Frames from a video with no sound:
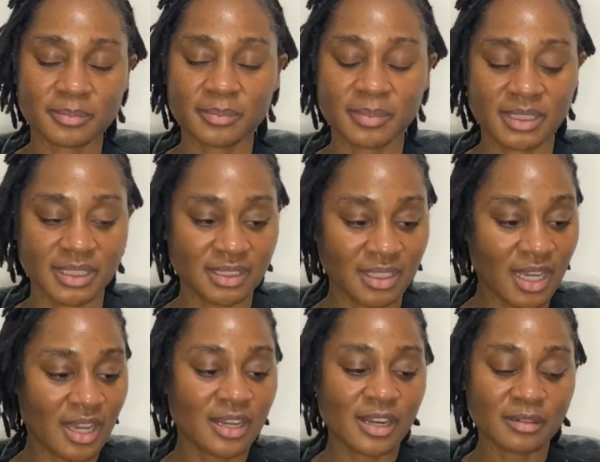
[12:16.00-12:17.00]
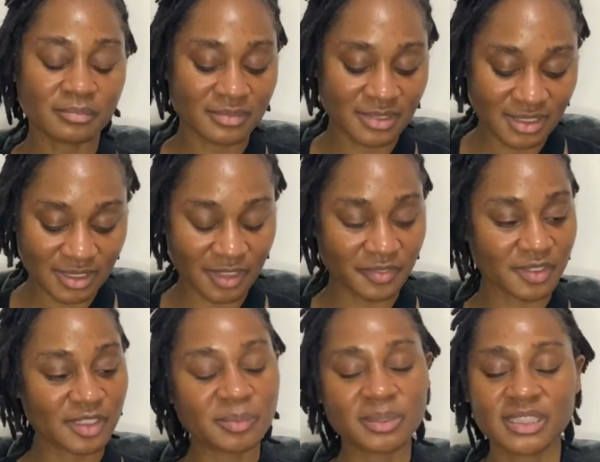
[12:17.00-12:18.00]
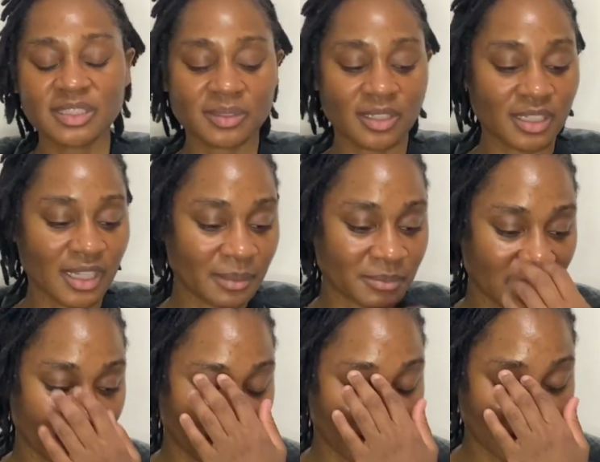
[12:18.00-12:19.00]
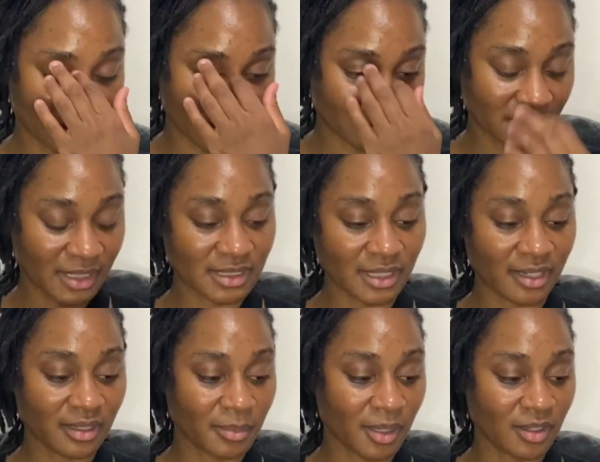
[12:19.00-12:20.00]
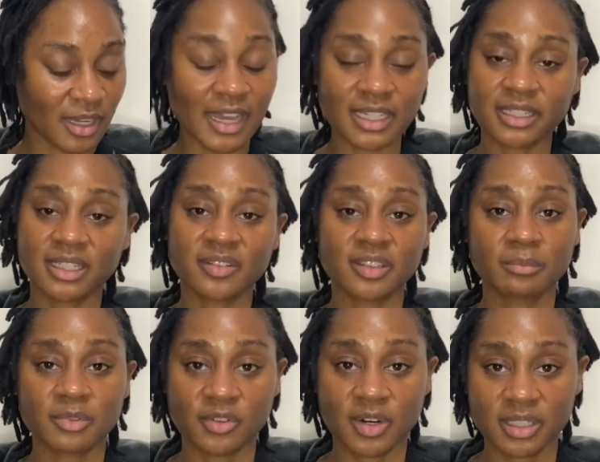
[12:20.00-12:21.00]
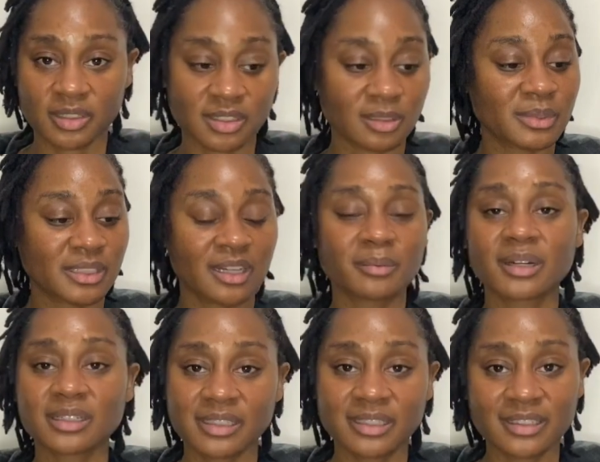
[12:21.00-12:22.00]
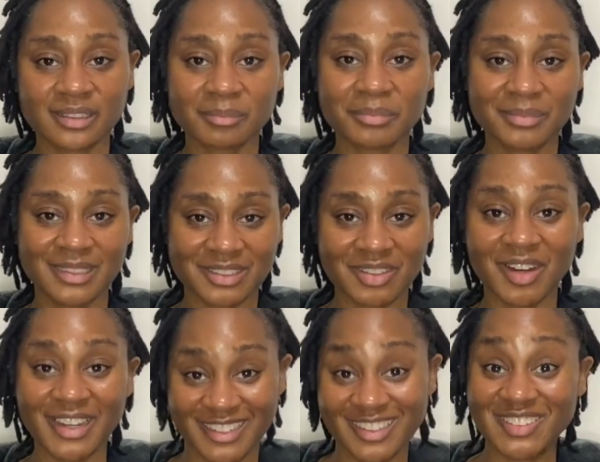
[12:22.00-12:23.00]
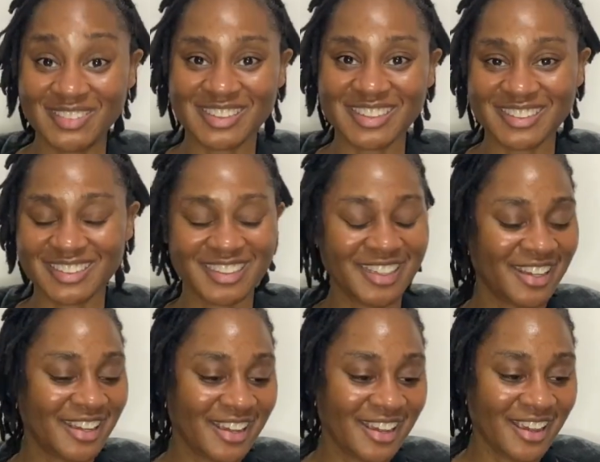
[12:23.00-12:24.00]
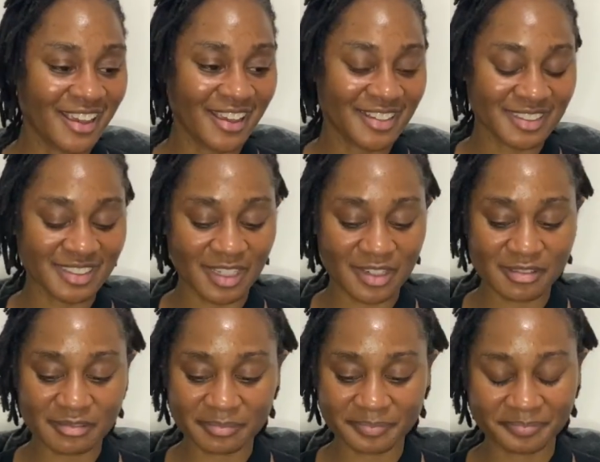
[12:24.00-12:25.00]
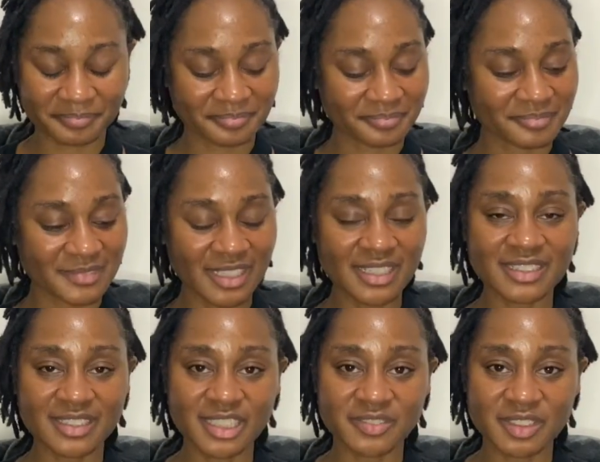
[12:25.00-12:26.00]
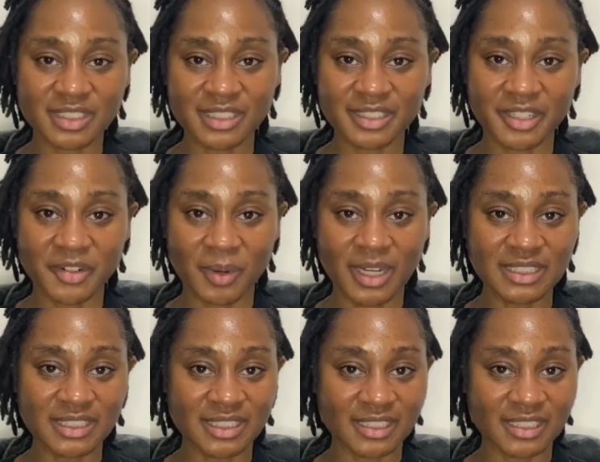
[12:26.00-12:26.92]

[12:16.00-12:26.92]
But I'm definitely pleased with all the items that I purchased. I'm excited about, I cleaned everything before I use it, so I'm excited about cleaning it so I can use it. And yeah, thanks for sitting here watching.